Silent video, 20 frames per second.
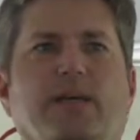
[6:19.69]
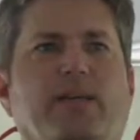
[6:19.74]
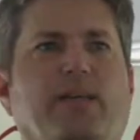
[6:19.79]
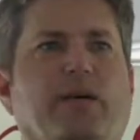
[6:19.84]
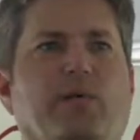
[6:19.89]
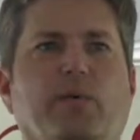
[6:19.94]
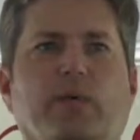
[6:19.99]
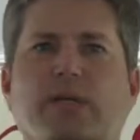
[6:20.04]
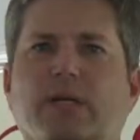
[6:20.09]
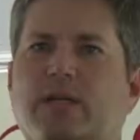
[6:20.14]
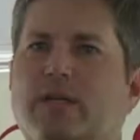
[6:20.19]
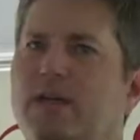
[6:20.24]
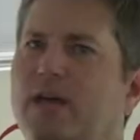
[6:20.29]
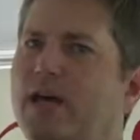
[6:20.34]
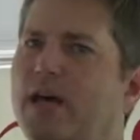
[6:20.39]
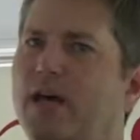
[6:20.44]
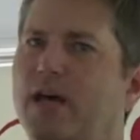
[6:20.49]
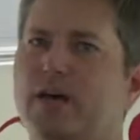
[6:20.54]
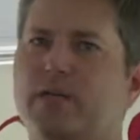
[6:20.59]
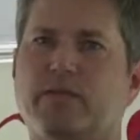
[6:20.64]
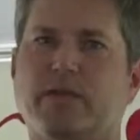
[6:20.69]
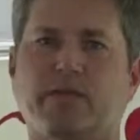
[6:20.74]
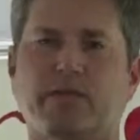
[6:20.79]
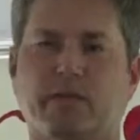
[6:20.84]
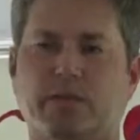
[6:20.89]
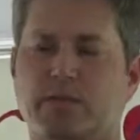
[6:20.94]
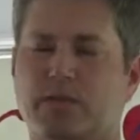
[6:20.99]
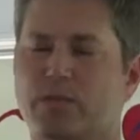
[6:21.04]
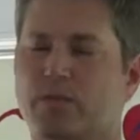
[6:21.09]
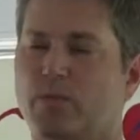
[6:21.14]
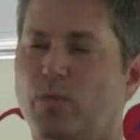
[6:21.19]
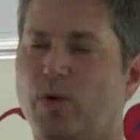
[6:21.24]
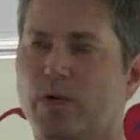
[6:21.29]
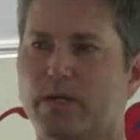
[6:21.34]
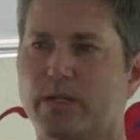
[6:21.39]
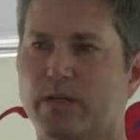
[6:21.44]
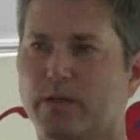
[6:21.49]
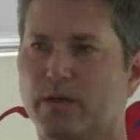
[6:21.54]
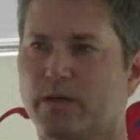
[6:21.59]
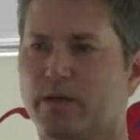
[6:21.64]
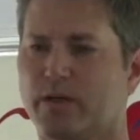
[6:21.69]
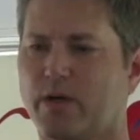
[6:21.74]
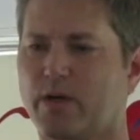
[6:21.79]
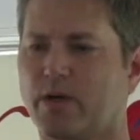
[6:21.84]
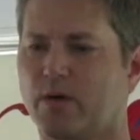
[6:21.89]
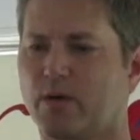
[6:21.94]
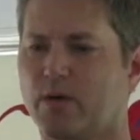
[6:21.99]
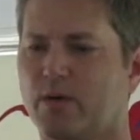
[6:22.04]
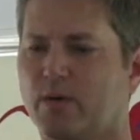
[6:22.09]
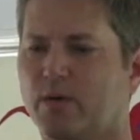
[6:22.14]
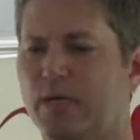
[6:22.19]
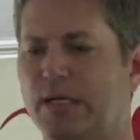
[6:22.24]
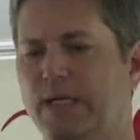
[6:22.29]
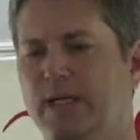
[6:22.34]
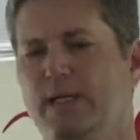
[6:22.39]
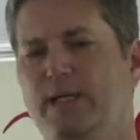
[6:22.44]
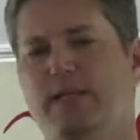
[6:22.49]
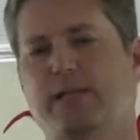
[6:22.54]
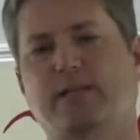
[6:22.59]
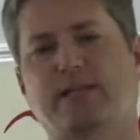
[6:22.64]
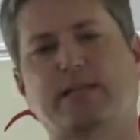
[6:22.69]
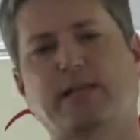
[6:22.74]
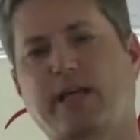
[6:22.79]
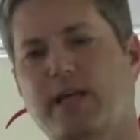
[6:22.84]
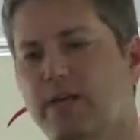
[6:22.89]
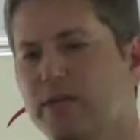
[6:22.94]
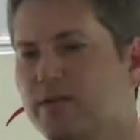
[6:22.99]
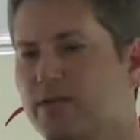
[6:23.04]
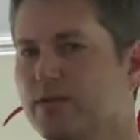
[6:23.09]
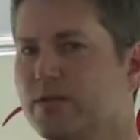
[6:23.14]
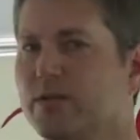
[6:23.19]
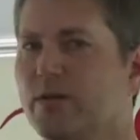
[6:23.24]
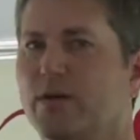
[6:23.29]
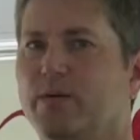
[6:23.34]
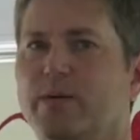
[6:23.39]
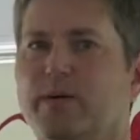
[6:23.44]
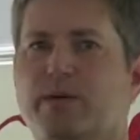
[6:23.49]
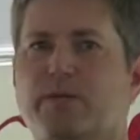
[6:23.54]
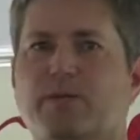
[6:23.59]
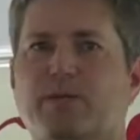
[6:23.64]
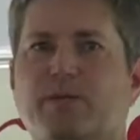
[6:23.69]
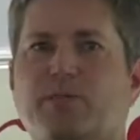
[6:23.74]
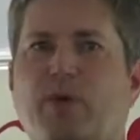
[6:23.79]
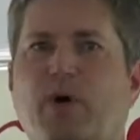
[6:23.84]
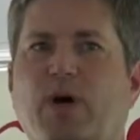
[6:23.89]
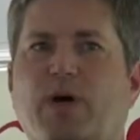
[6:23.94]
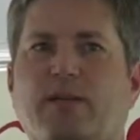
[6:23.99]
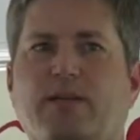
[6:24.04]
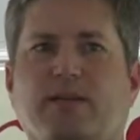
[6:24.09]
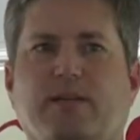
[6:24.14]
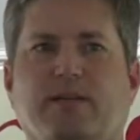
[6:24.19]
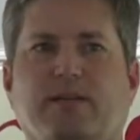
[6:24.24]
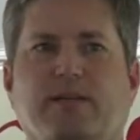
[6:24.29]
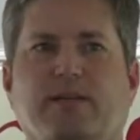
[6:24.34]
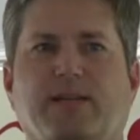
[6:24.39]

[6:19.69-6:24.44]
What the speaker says: that we didn't have even just 1 year ago, his cancer is already responding.